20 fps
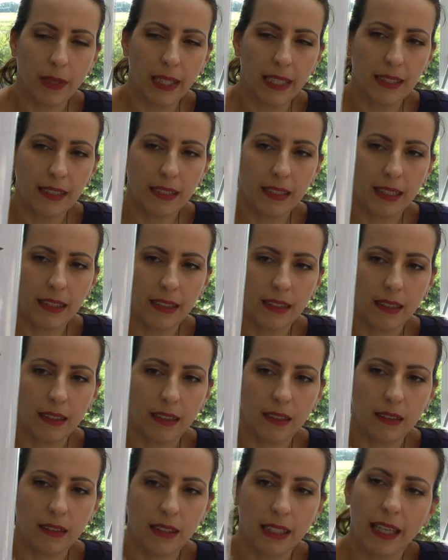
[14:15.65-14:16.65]
pants that
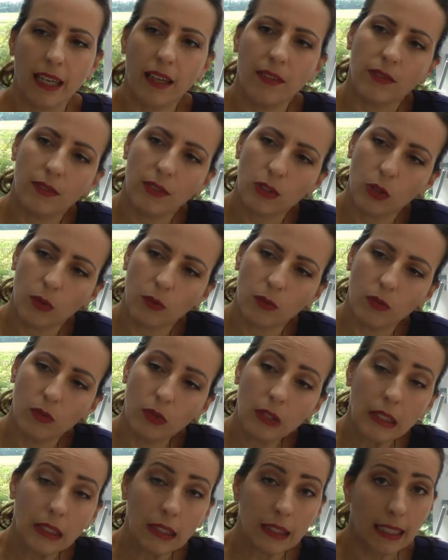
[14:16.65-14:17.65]
they have some
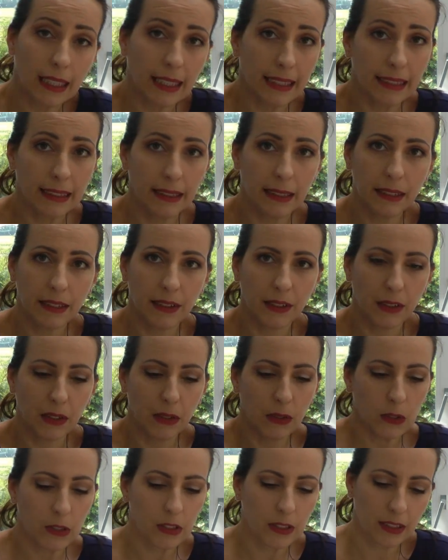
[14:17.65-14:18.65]
really nice
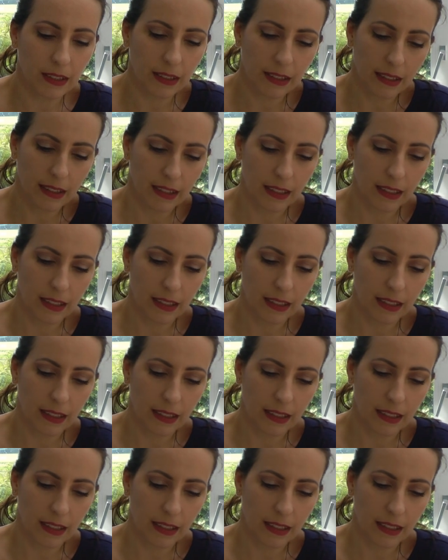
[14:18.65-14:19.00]
details,